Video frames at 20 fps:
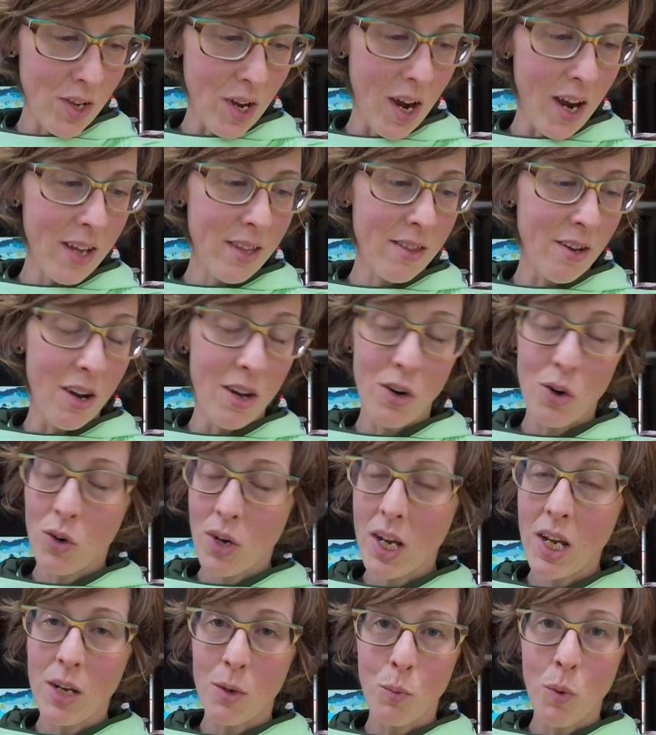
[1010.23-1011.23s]
I thought,
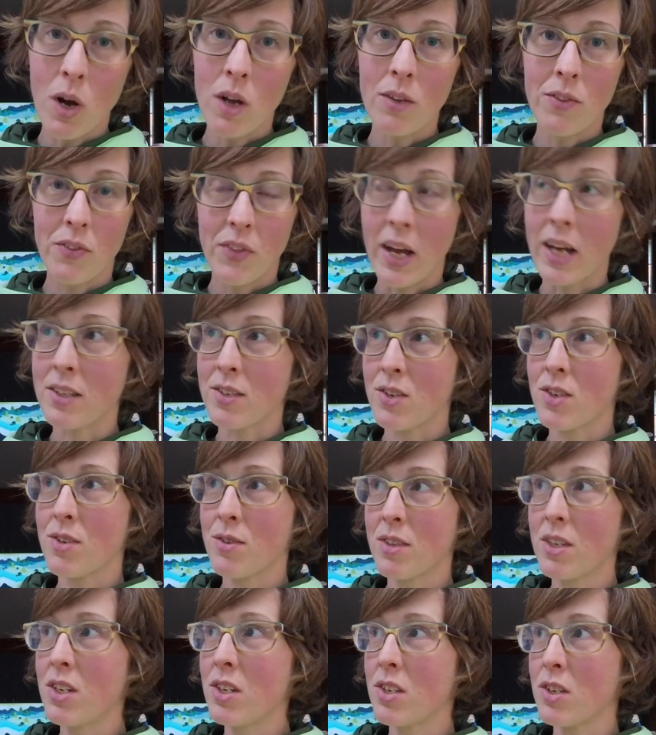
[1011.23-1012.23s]
okay, well, that's
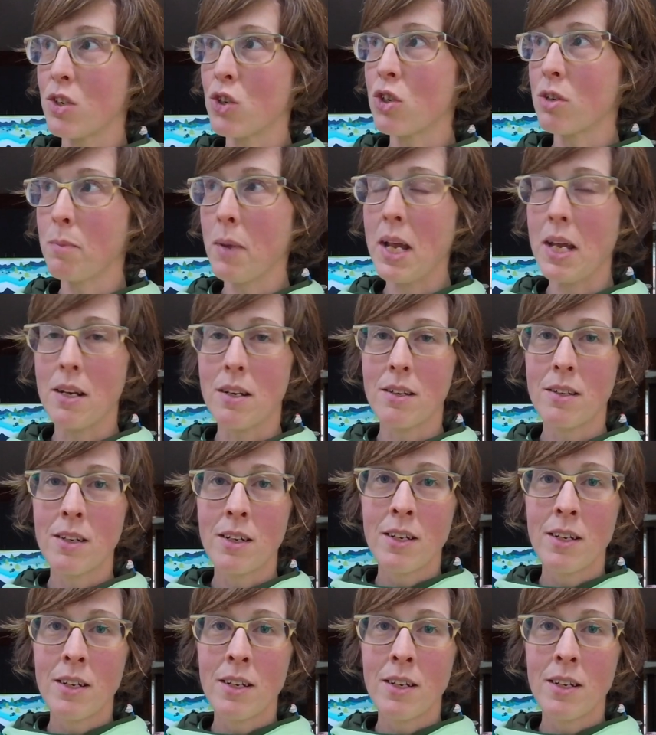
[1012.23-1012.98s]
the decision made.